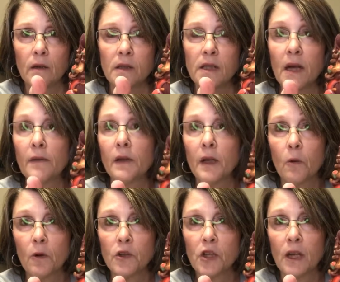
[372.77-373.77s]
Definitely
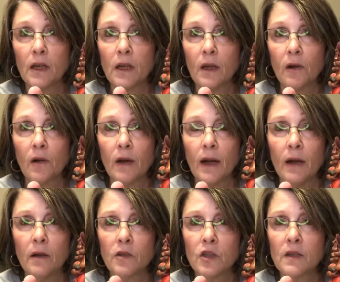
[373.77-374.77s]
worth checking her
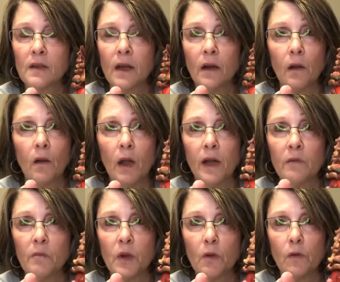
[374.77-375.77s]
out. She's got a lot
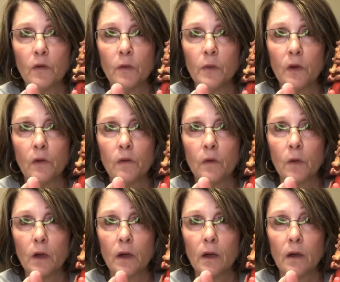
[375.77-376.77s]
of beautiful, beautiful
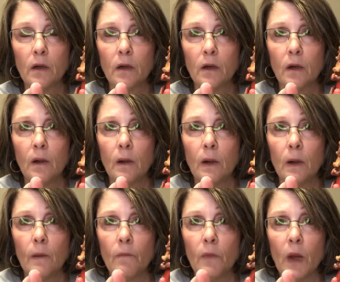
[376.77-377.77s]
work.
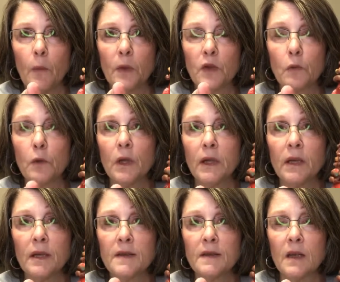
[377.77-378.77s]
But the really
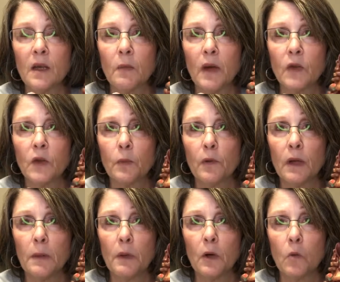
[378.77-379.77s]
nice thing about the
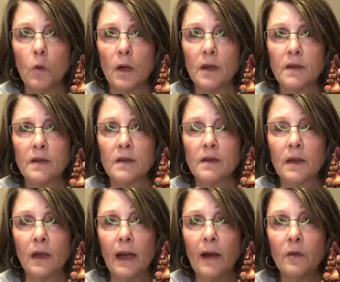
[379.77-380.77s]
Primo is it
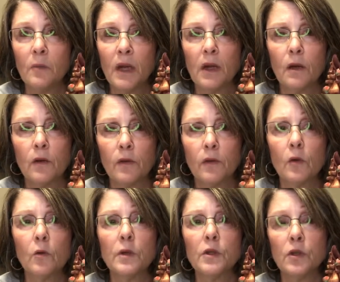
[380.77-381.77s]
allowed me to go
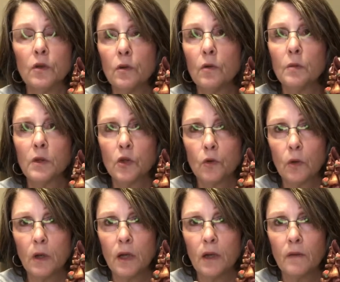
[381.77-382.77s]
through and do the
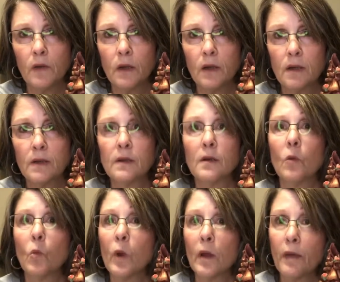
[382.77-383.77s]
majority of this
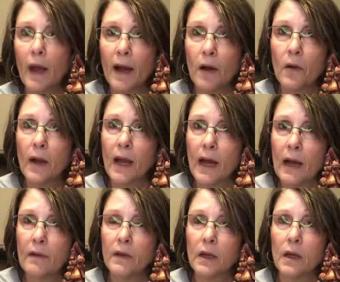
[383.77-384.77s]
without
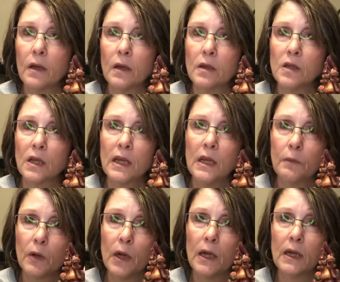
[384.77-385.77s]
having to keep
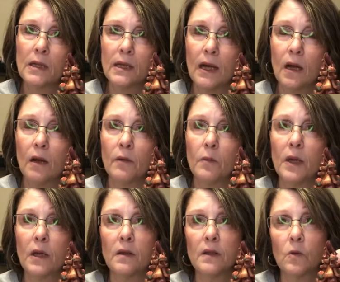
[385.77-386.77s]
putting it down
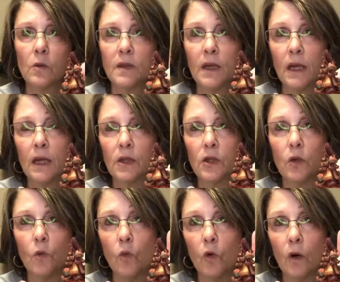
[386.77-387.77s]
because it was getting
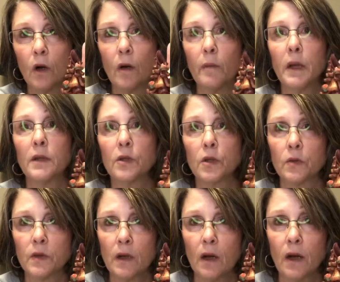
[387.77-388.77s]
too warm and too
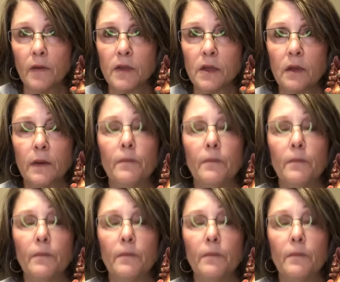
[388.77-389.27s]
soft.